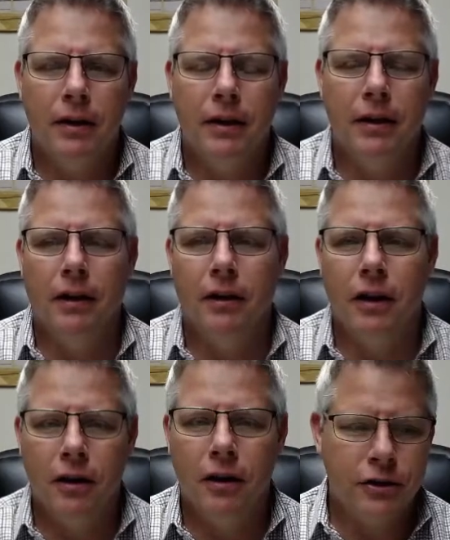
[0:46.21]
in
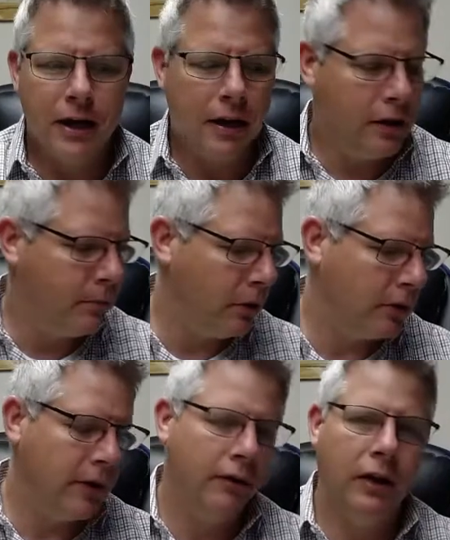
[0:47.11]
understanding the book of
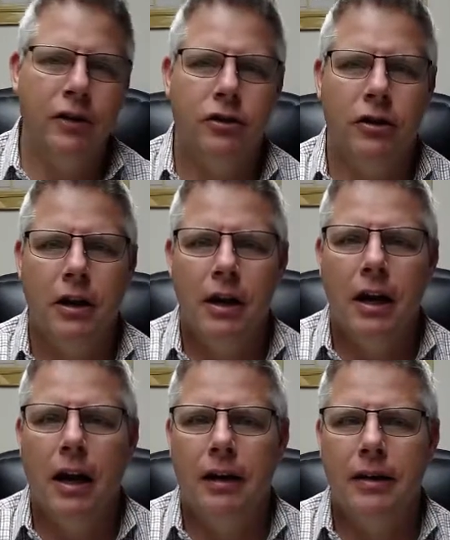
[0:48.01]
Revelation
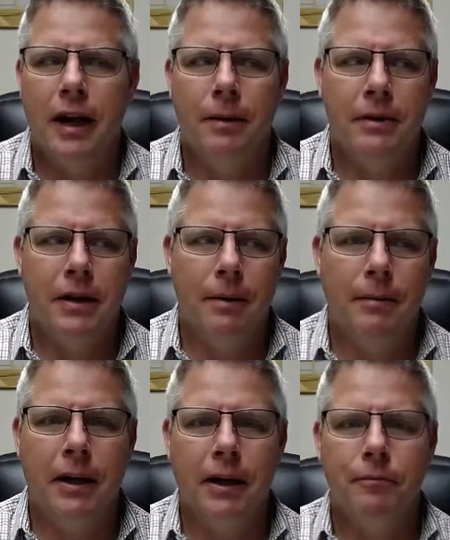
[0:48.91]
time and time
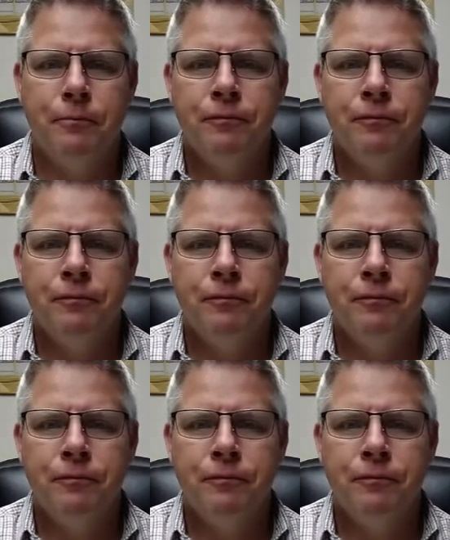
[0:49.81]
again.